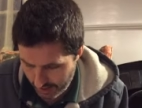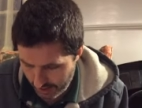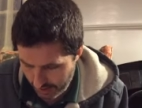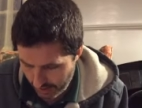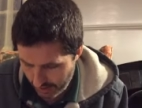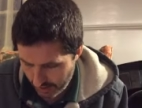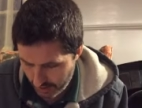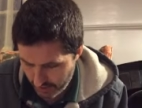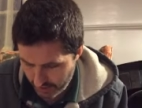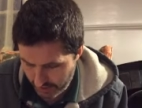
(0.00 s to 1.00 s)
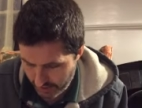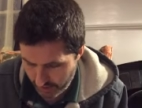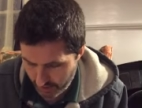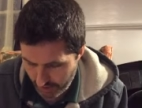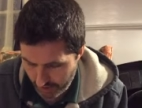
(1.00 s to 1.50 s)
Still, our
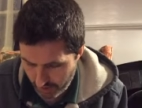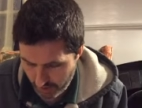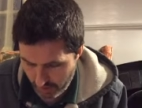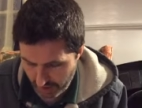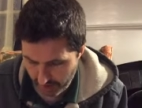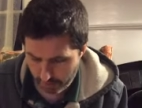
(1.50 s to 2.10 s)
conversation gradually picked